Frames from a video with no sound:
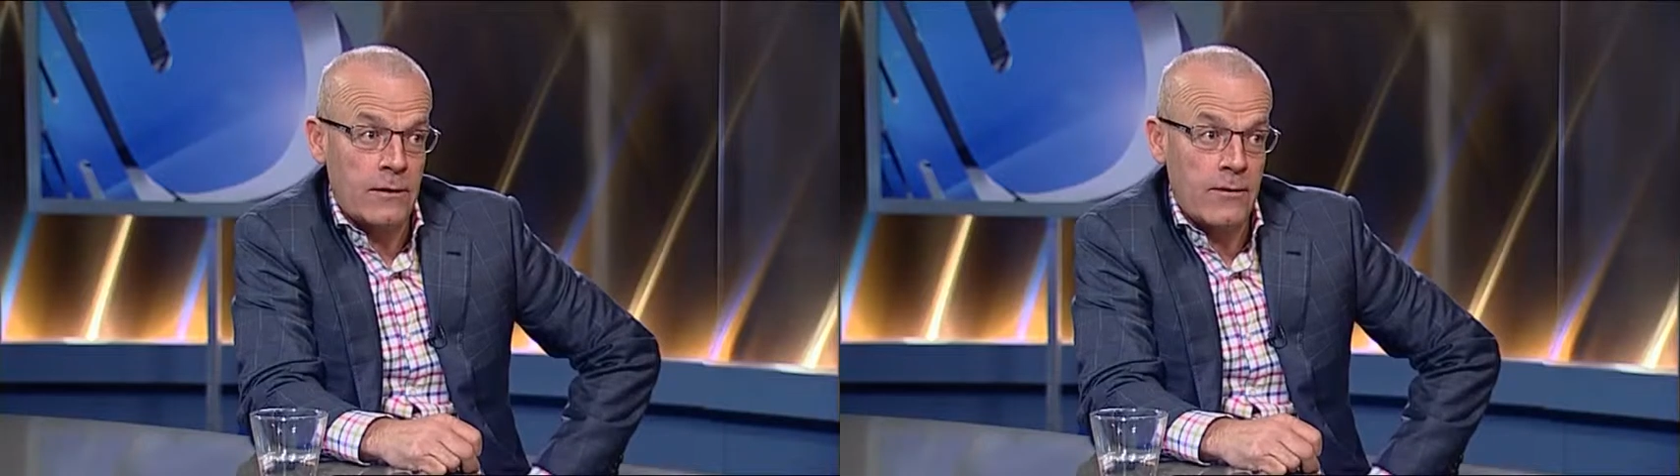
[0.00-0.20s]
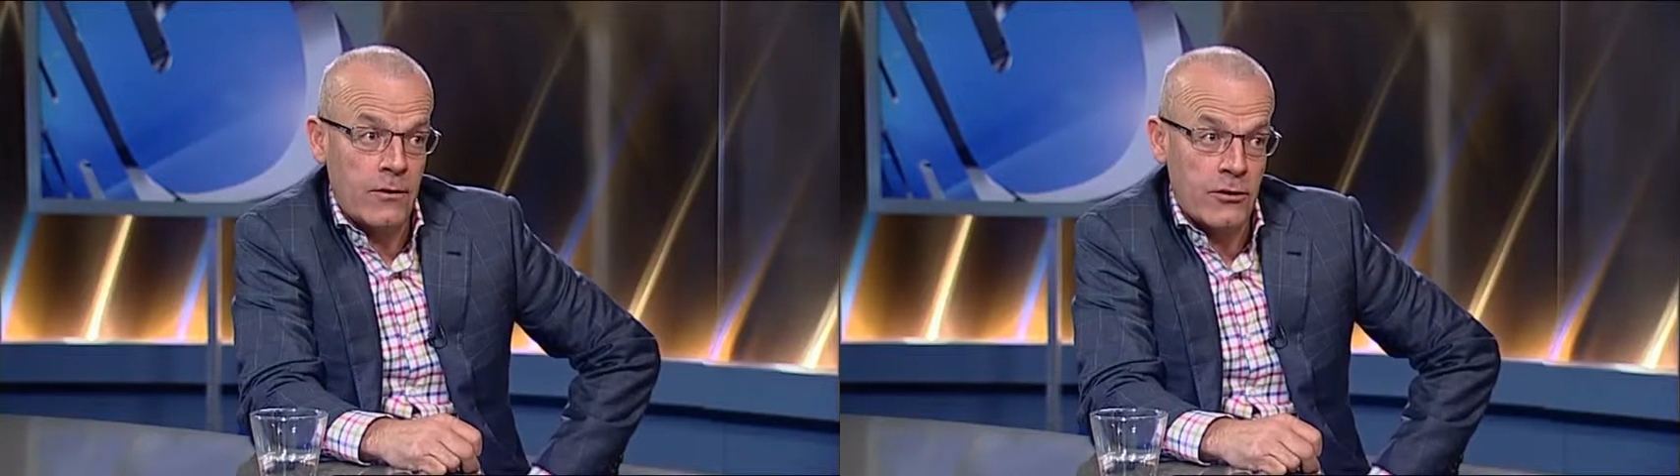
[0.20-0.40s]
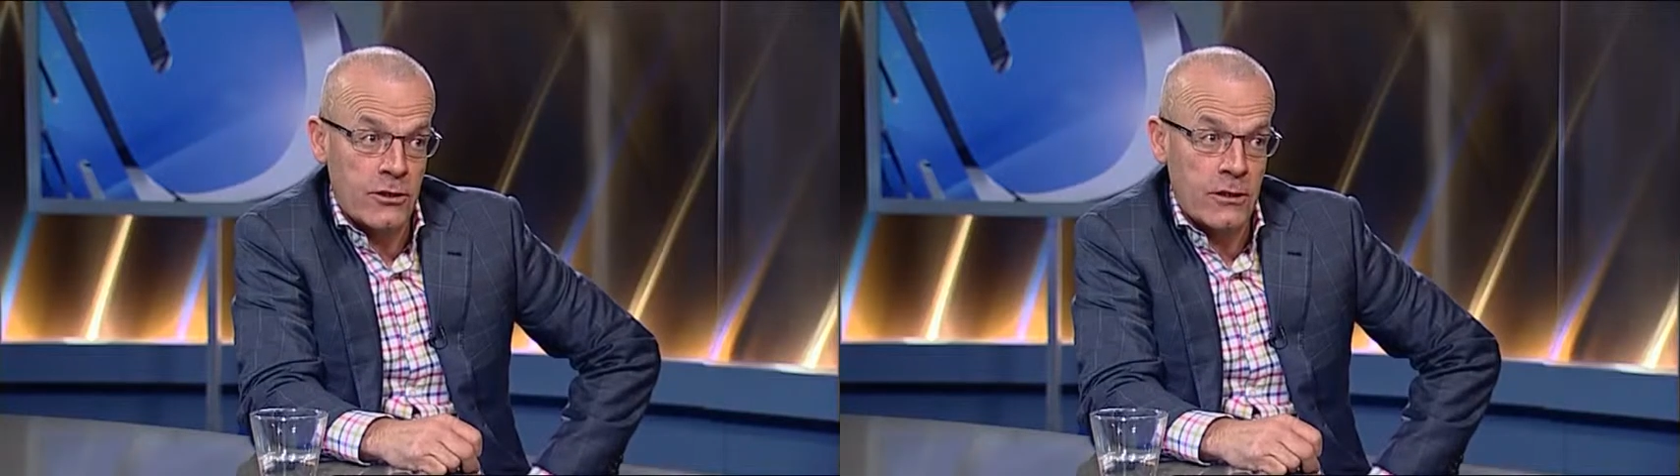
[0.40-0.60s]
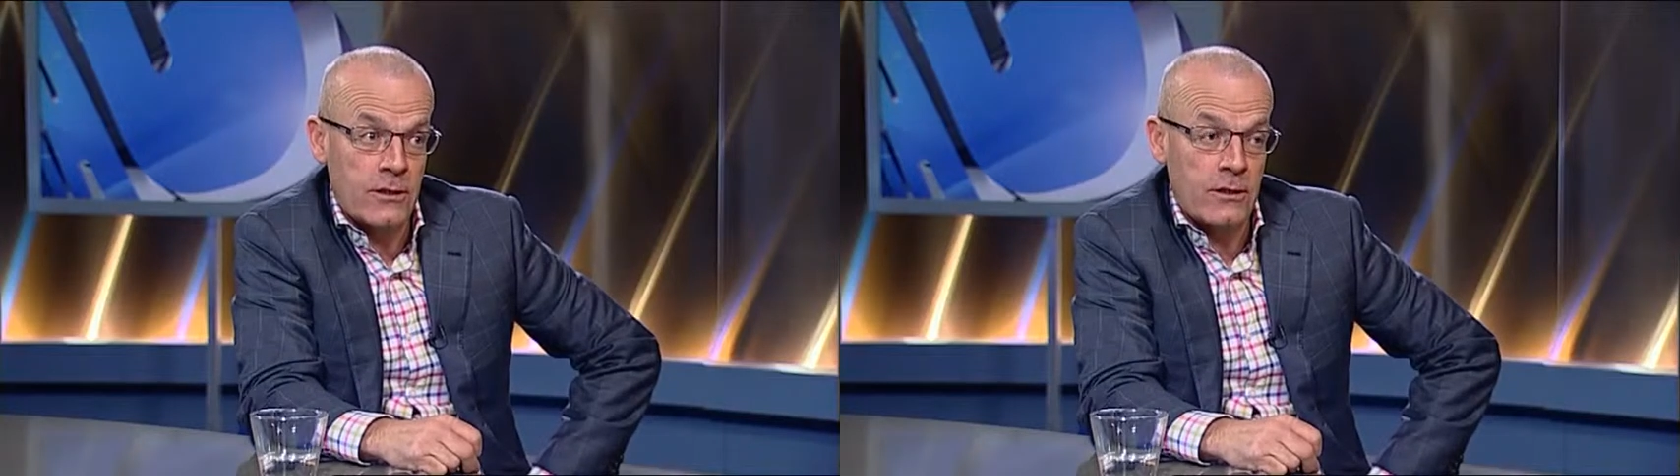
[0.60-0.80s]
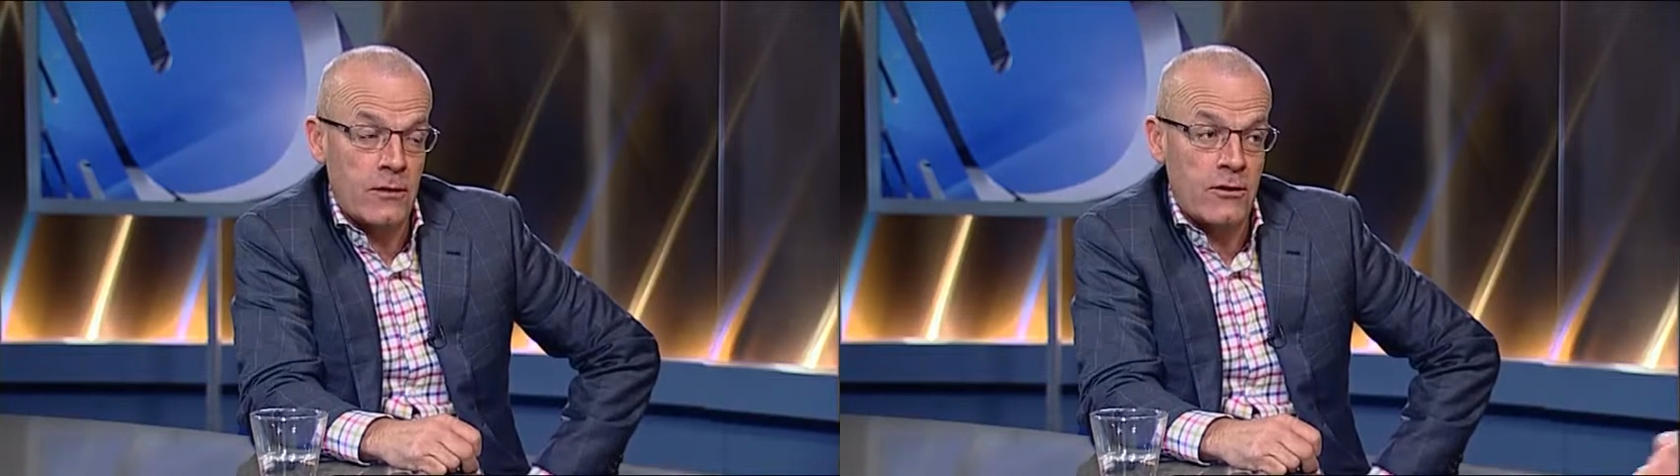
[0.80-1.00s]
even though she
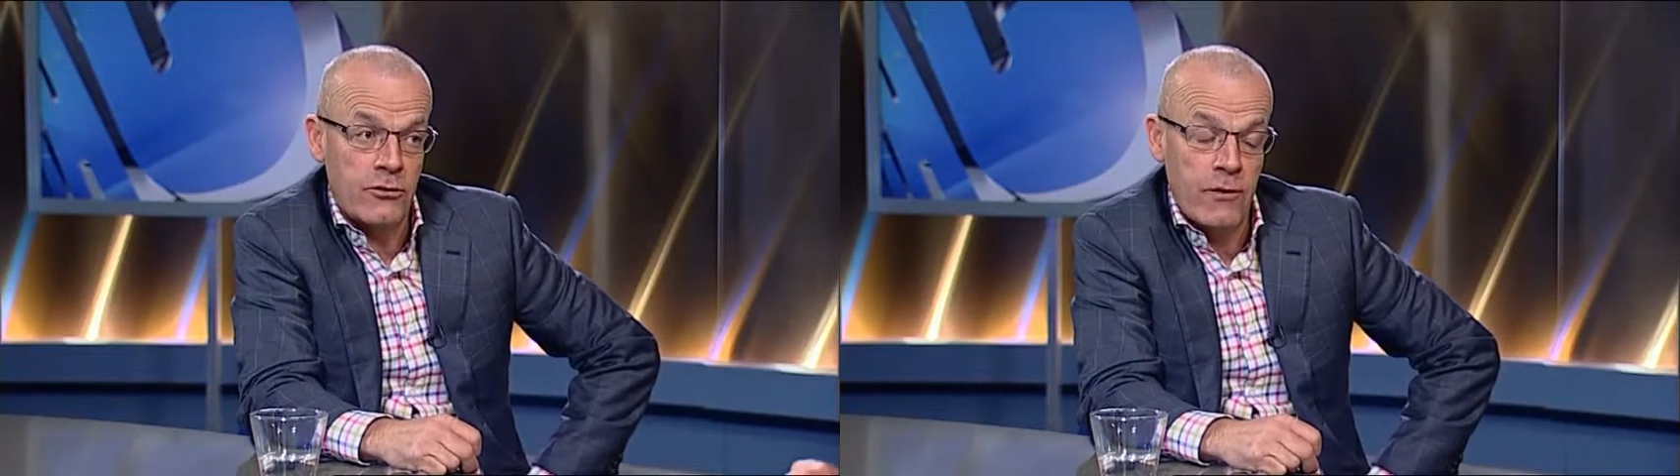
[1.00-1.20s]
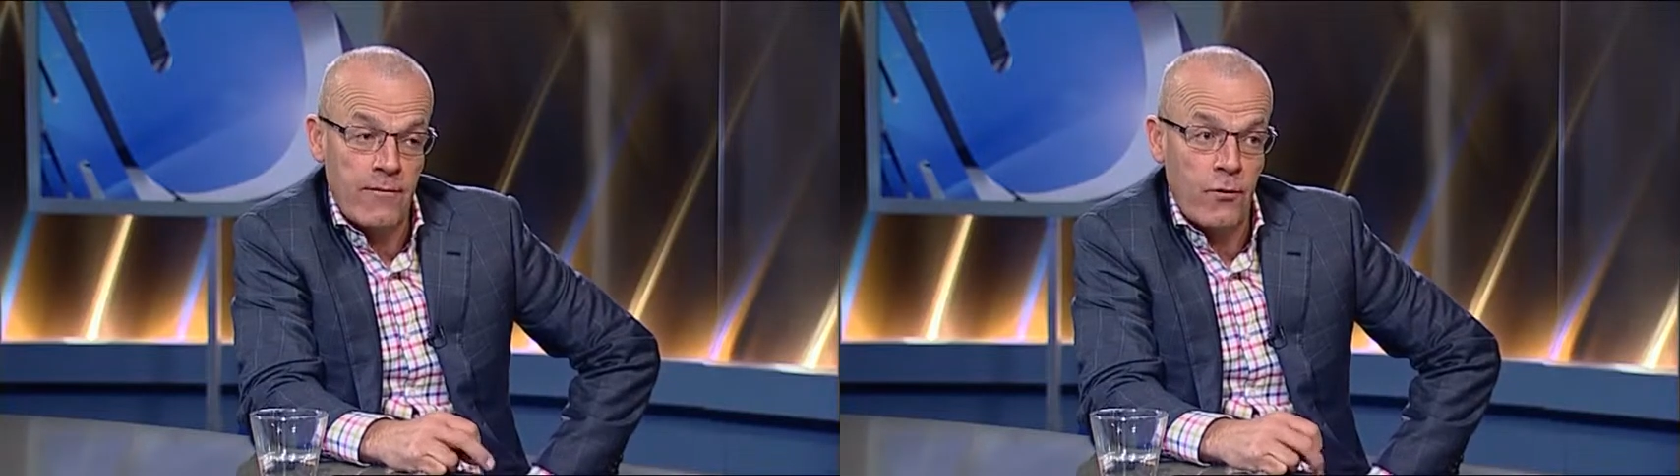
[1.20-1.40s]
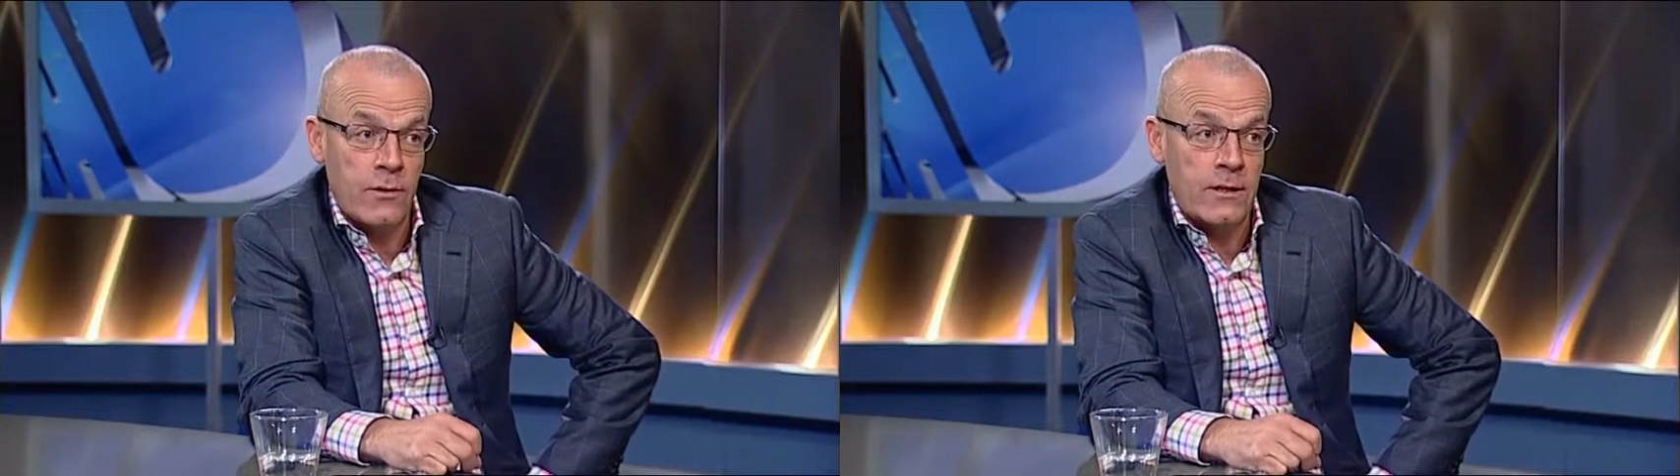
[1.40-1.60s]
ran 4th